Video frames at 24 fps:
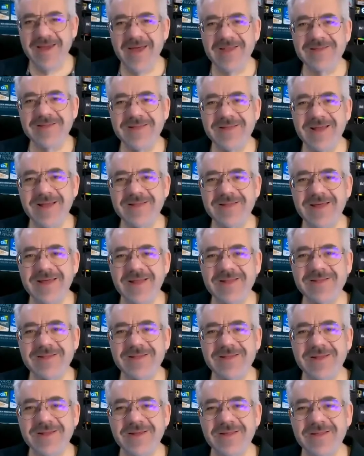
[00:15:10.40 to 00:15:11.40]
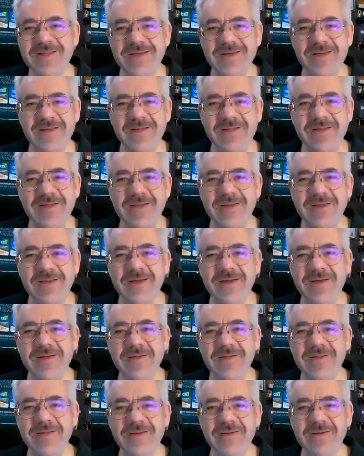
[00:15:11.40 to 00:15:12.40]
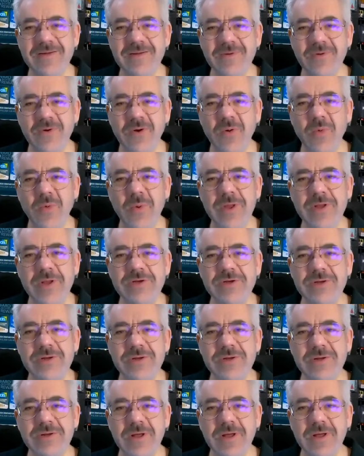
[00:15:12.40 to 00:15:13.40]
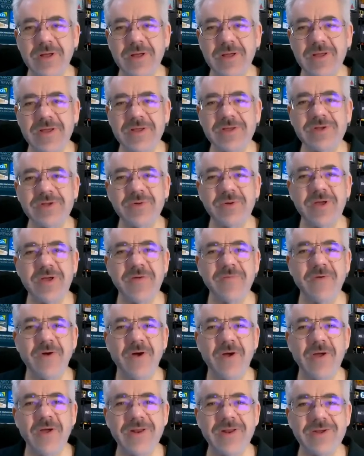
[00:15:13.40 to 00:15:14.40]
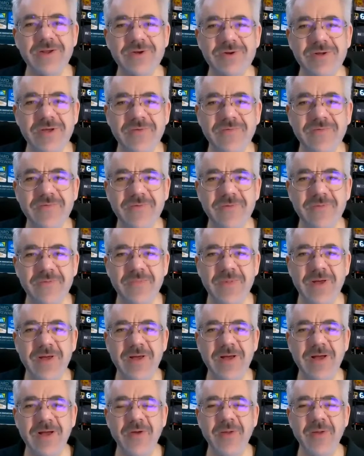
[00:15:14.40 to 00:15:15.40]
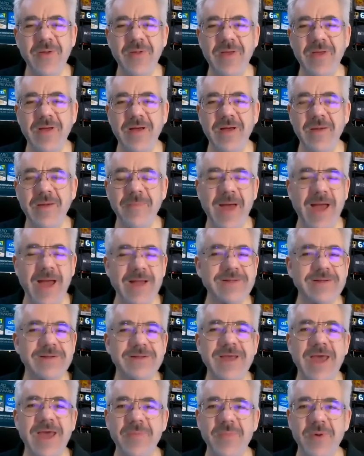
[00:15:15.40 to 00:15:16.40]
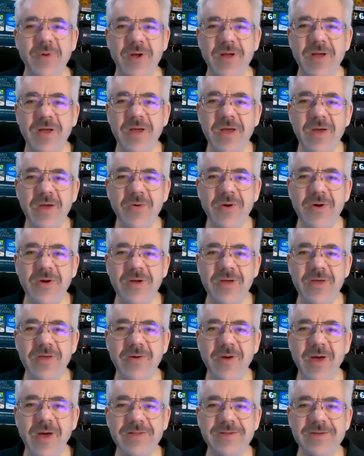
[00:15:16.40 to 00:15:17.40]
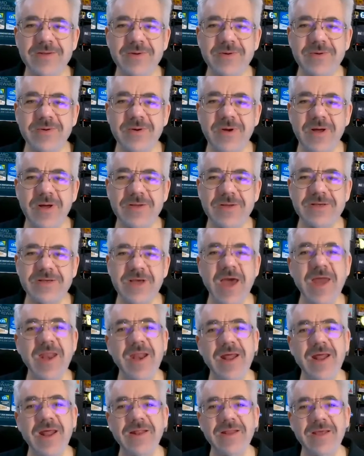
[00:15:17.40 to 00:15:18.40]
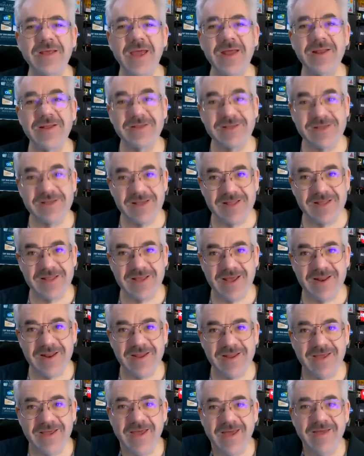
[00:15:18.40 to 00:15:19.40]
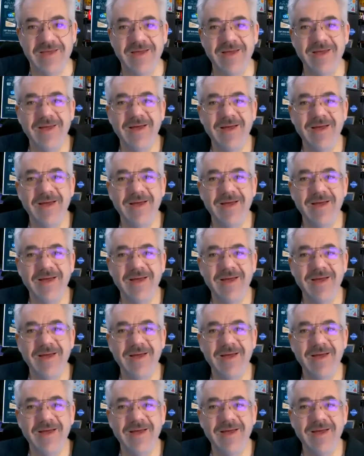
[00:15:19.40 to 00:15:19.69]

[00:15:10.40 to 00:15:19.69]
that's that's that's the the the uh, the Norwegian uh, history of our industry from uh, going back to Tandberg, where you had to uh, sign an NDA to see the NDA.